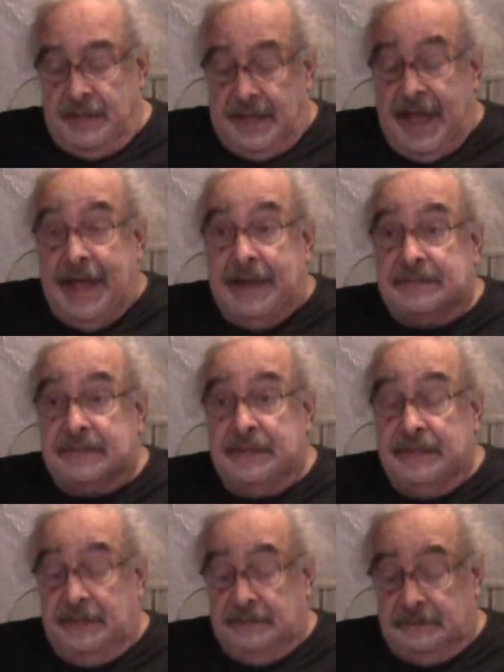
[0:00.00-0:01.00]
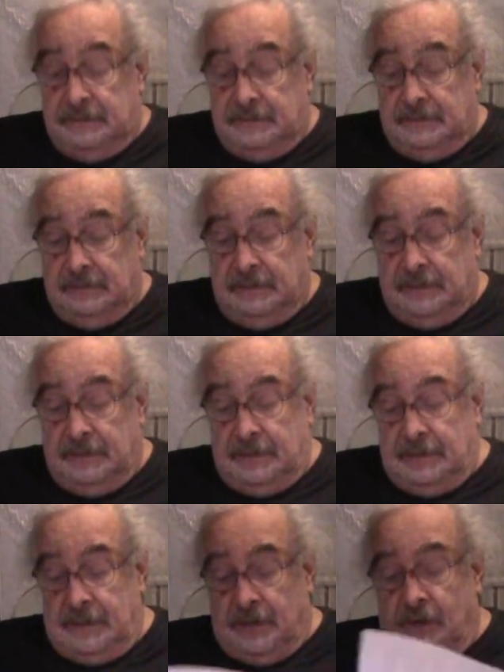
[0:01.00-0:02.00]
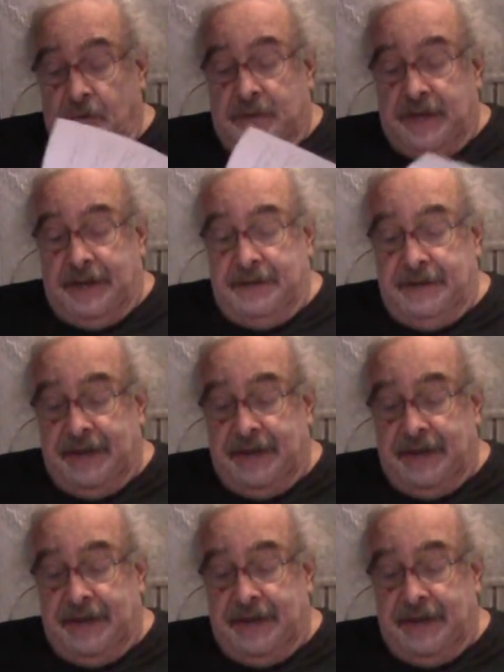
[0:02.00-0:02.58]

accident. Okay,